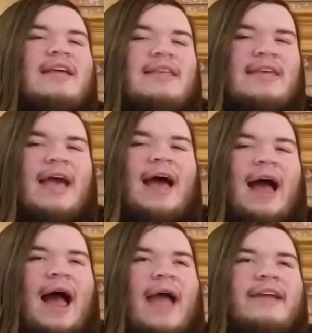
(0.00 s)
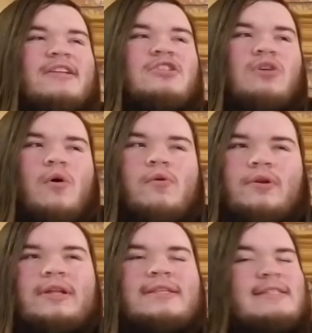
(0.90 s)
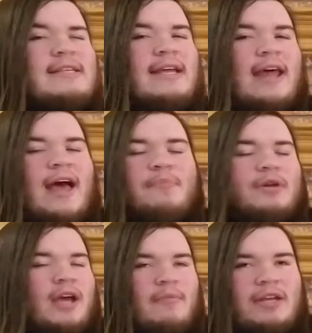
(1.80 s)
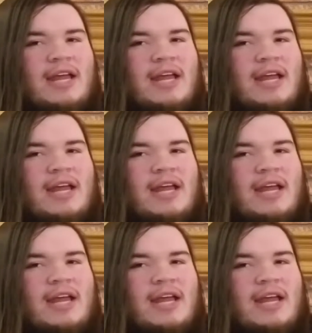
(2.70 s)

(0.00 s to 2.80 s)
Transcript: I can totally see it happening.